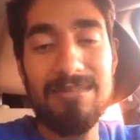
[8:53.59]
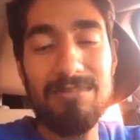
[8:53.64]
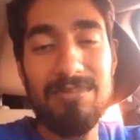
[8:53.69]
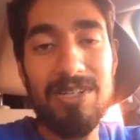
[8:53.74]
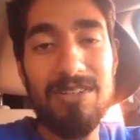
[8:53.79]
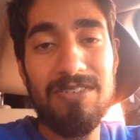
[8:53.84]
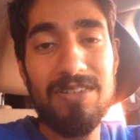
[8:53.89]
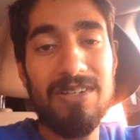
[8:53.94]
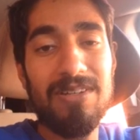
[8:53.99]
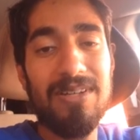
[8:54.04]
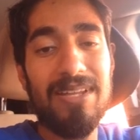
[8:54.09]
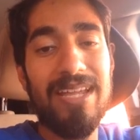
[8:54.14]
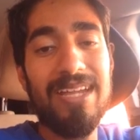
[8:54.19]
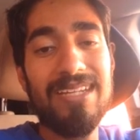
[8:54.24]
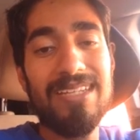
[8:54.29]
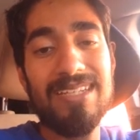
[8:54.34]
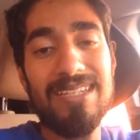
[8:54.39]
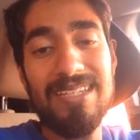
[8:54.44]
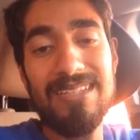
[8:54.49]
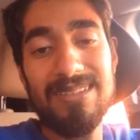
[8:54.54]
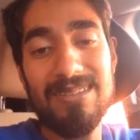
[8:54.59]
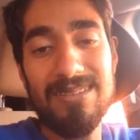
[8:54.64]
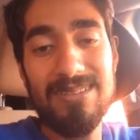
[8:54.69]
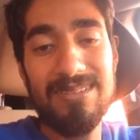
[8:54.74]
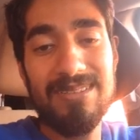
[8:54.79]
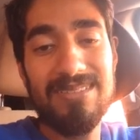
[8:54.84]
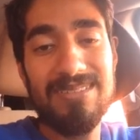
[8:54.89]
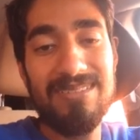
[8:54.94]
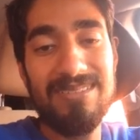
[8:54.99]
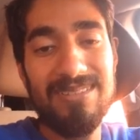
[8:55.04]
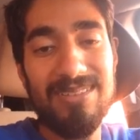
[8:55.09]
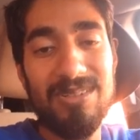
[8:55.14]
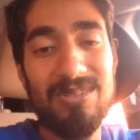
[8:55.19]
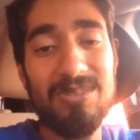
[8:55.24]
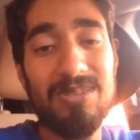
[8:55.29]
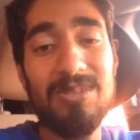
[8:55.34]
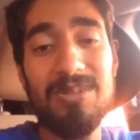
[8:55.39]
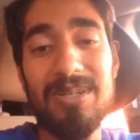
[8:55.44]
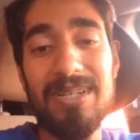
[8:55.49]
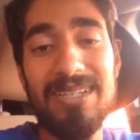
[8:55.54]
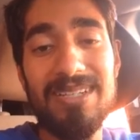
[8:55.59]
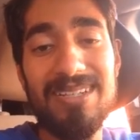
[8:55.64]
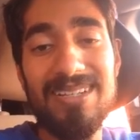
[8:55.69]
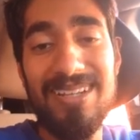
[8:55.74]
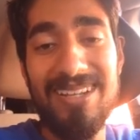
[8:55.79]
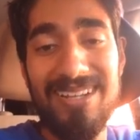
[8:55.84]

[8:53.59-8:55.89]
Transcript: But if you don't like it, don't do it.